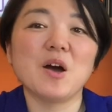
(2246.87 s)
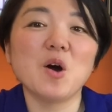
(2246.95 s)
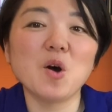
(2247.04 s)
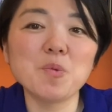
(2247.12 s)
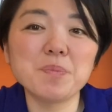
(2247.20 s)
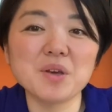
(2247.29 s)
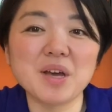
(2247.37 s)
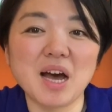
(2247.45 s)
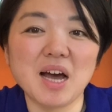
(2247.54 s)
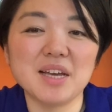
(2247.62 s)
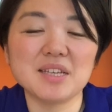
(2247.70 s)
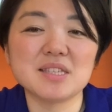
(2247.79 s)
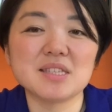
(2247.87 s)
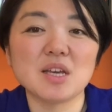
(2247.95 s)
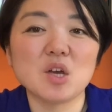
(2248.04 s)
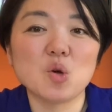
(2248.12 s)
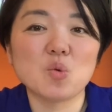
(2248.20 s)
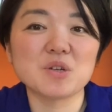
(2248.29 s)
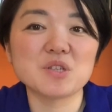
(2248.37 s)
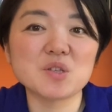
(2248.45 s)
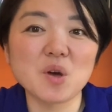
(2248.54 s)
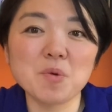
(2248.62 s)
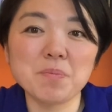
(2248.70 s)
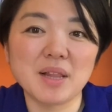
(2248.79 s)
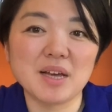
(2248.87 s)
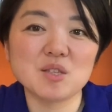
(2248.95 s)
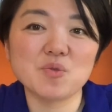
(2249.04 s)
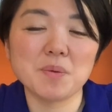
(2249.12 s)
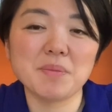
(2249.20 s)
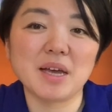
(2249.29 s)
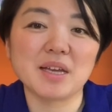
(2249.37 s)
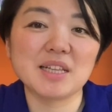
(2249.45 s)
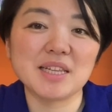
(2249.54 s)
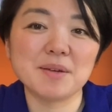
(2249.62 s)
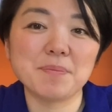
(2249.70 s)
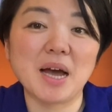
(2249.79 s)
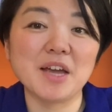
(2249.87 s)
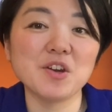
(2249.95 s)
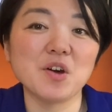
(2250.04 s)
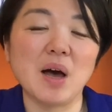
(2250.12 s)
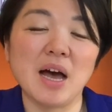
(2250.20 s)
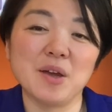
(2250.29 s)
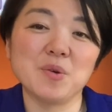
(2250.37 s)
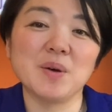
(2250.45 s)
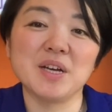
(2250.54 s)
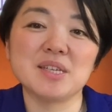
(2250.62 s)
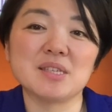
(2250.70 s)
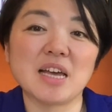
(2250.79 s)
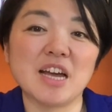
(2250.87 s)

hope you guys were so blessed from that clip. I know I was.